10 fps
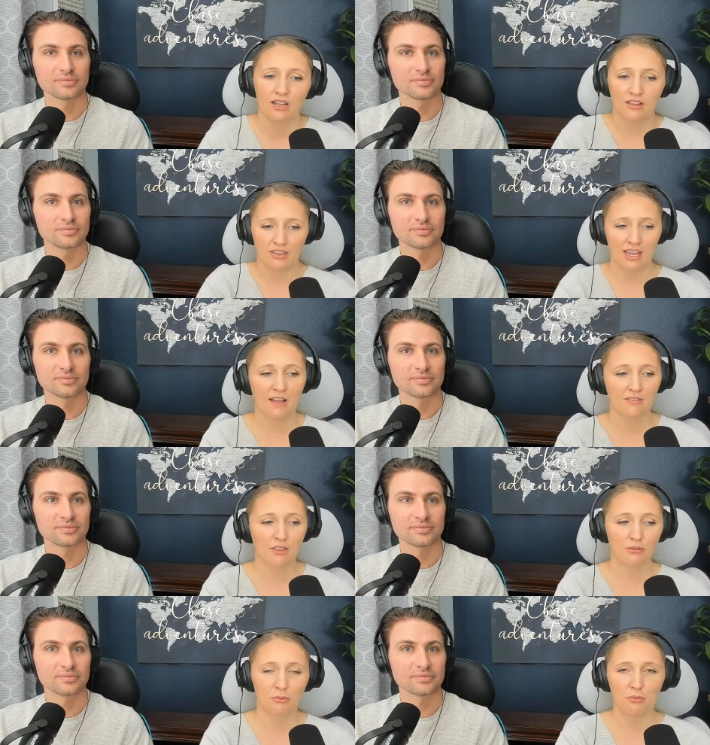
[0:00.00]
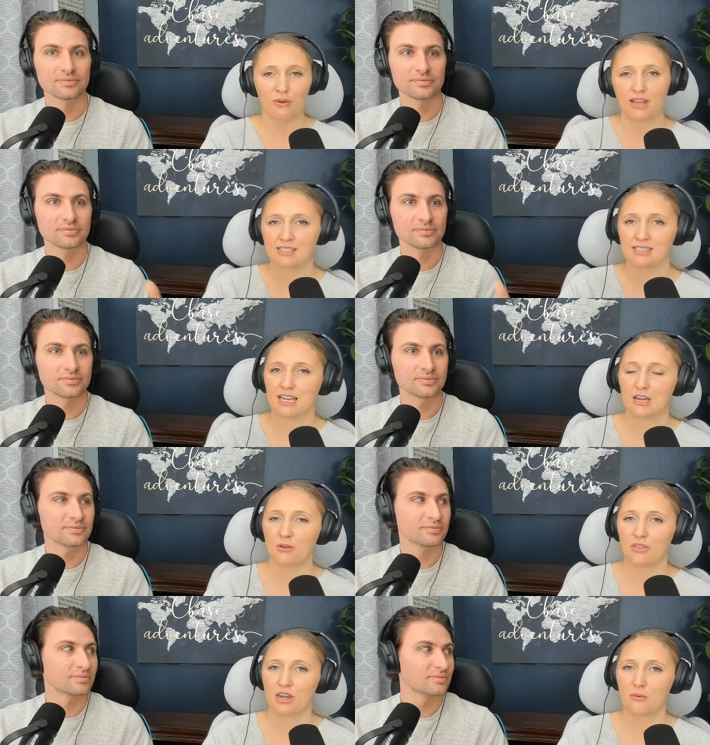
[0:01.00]
Speaker 1: they had the three boys, they know
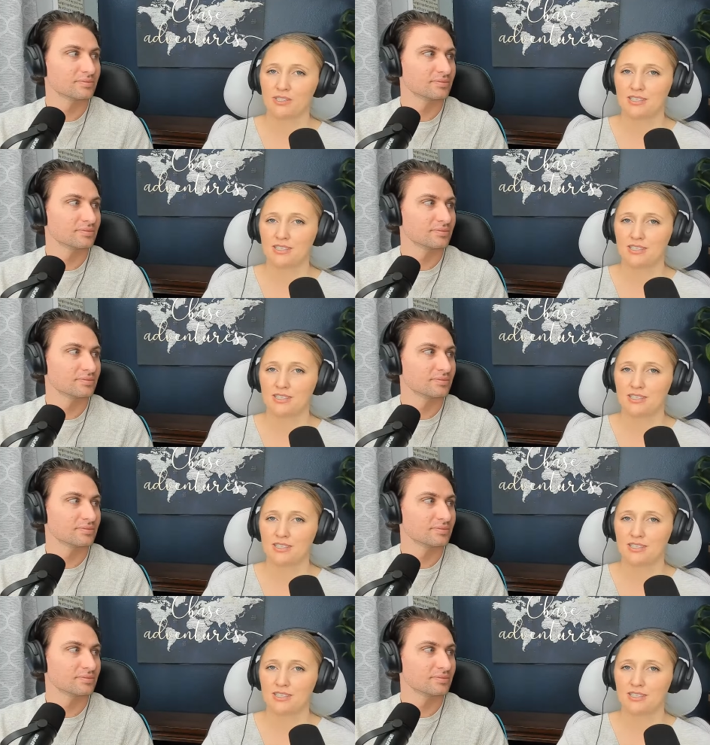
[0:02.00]
that it was